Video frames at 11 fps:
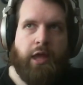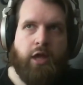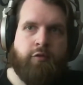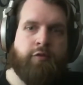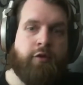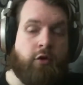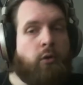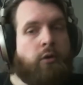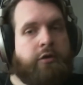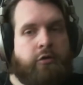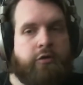if you're
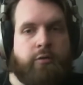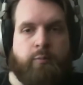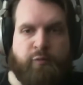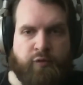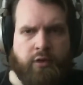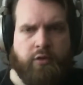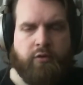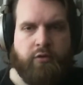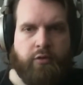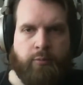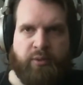going to subvert
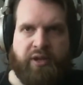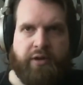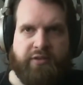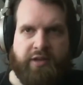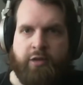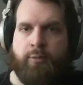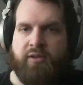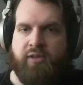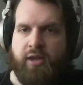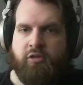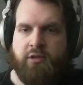the player's
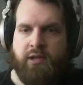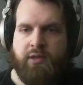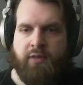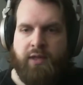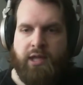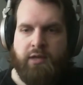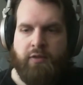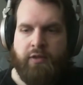expectation in that,